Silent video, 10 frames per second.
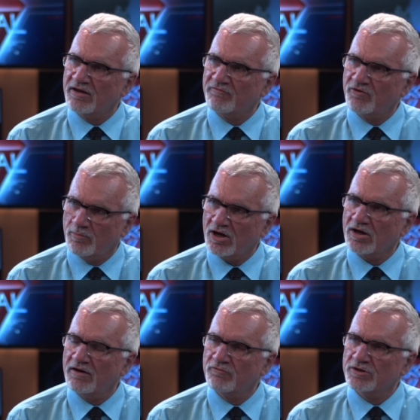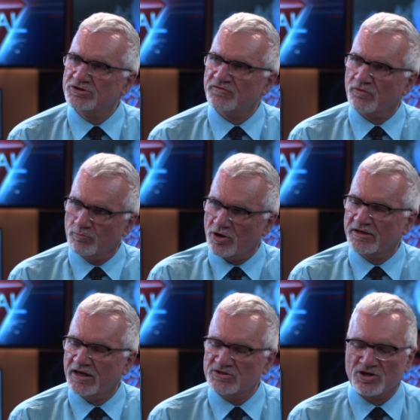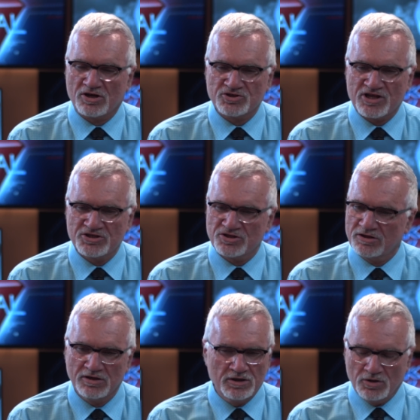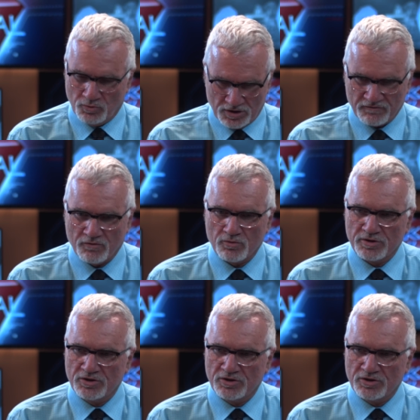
football coverage for broadcast on our station. We look forward